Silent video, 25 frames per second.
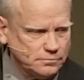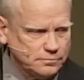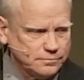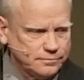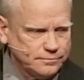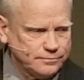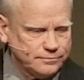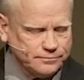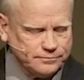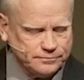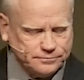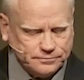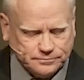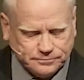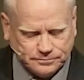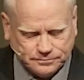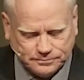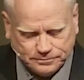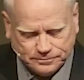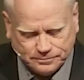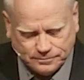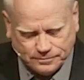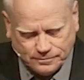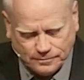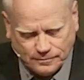
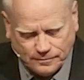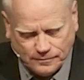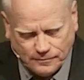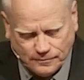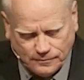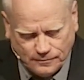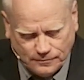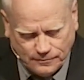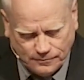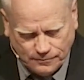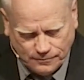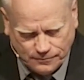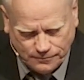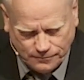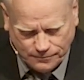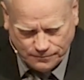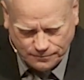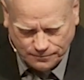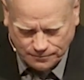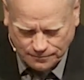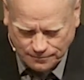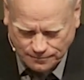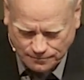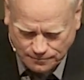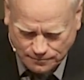
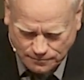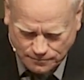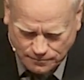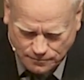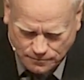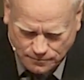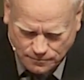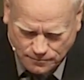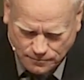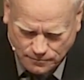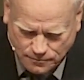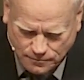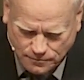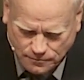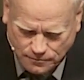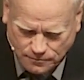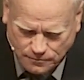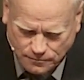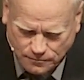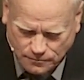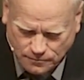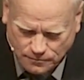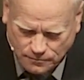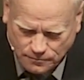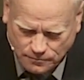
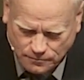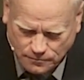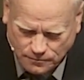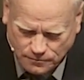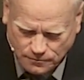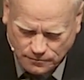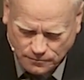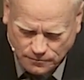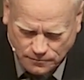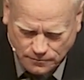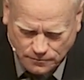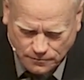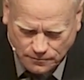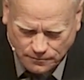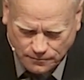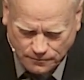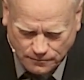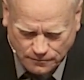Nobody speaks.